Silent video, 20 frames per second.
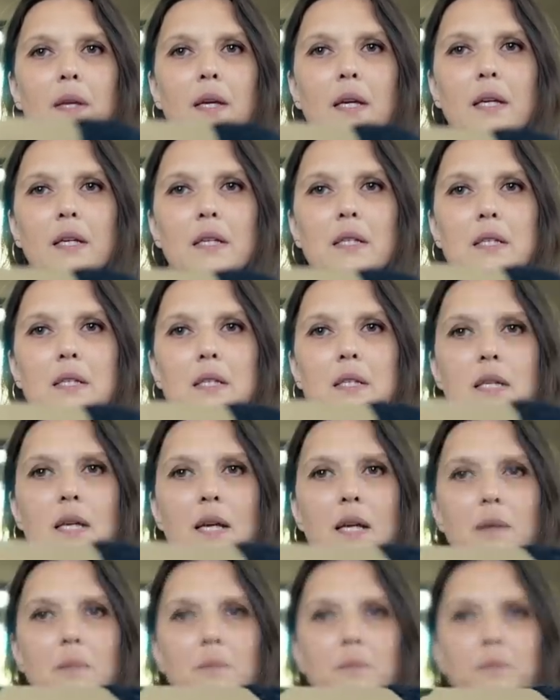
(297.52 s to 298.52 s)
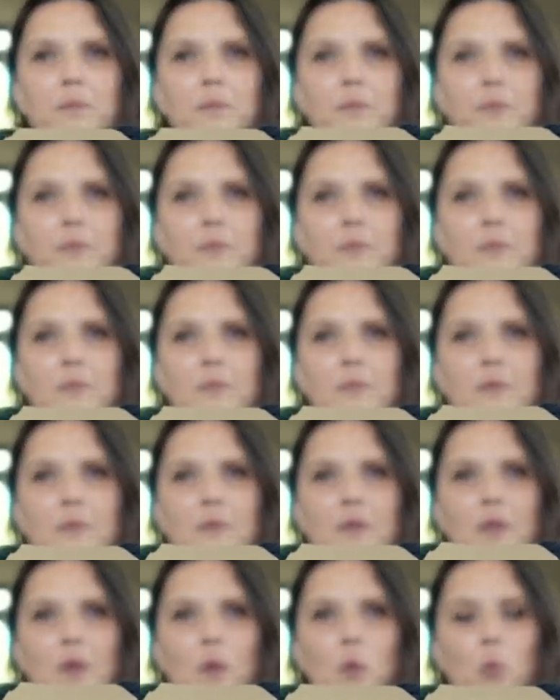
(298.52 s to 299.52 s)
It's
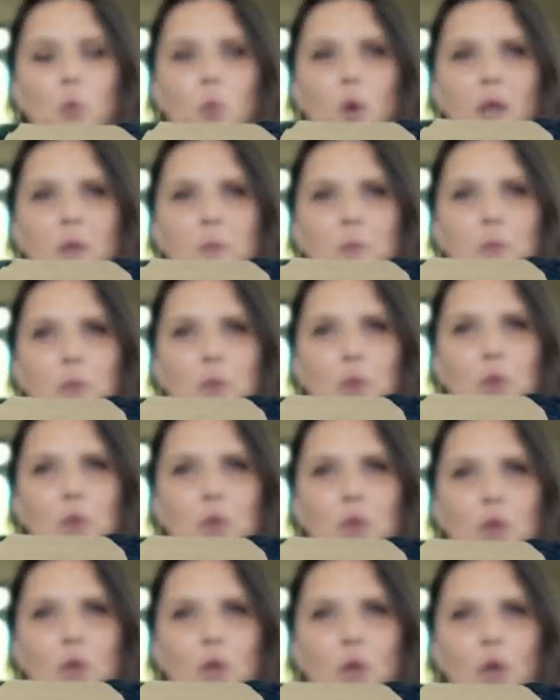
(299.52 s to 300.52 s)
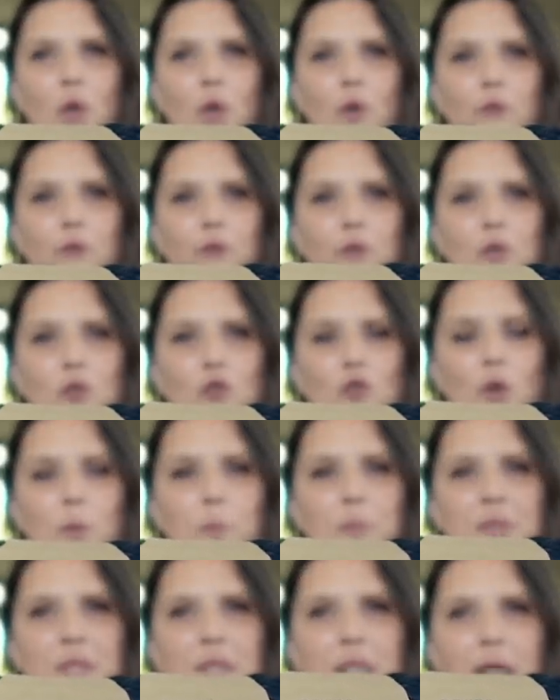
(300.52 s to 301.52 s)
one ball of
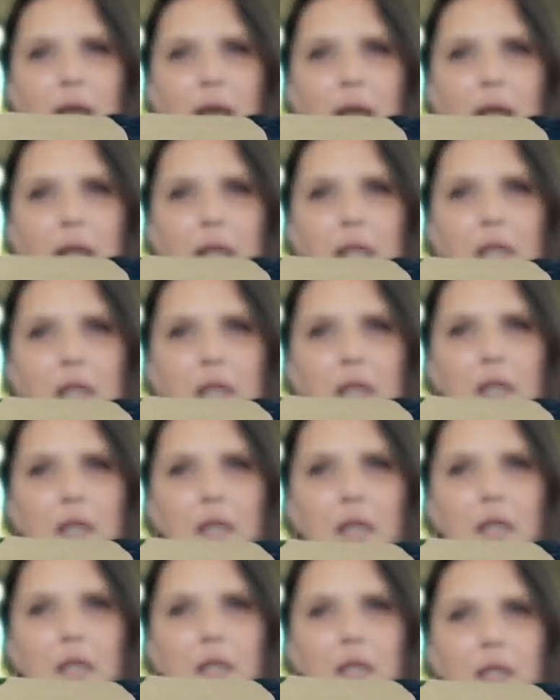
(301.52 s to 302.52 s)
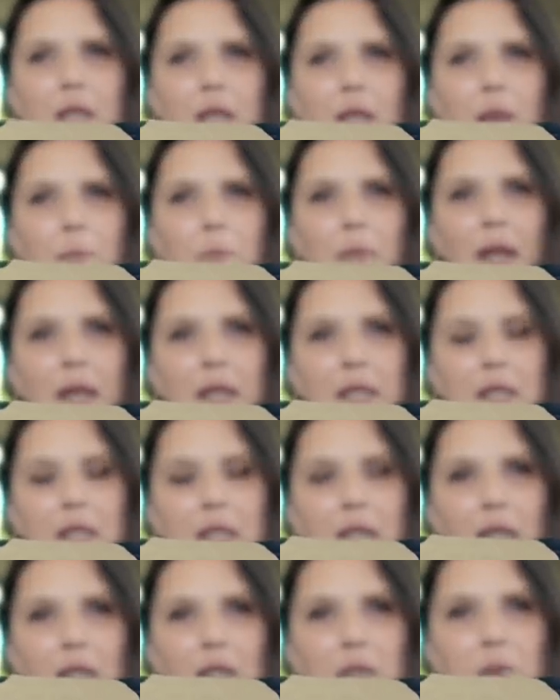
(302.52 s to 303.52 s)
Drop Sky in
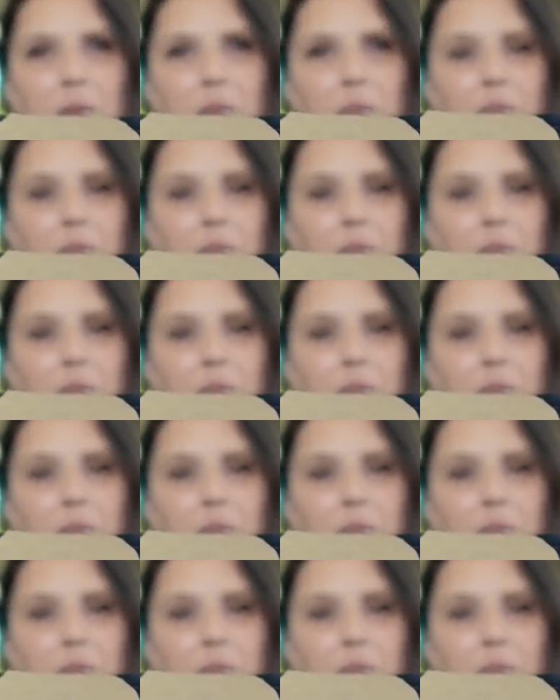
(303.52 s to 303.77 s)
black color,